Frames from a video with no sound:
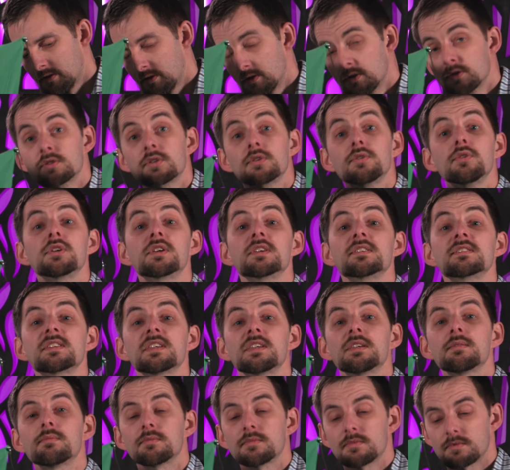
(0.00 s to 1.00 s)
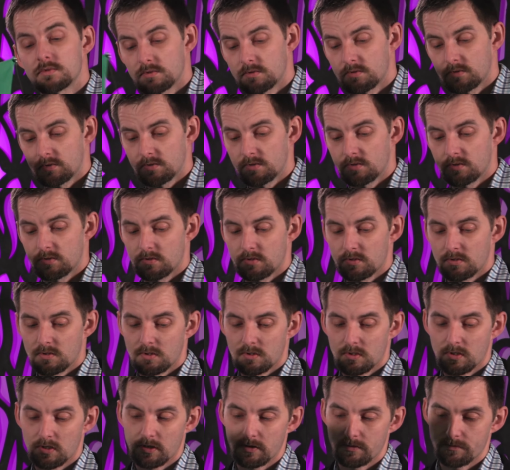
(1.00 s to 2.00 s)
So you can see,
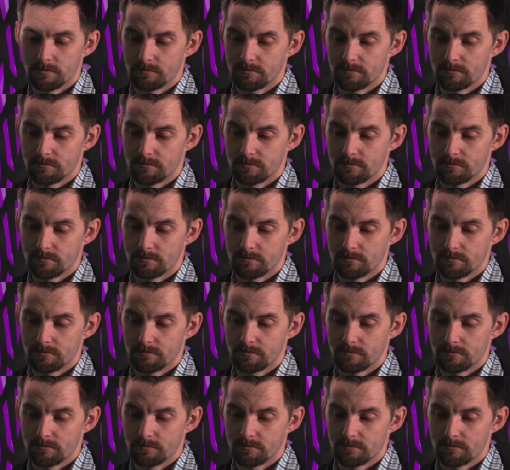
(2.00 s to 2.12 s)
there.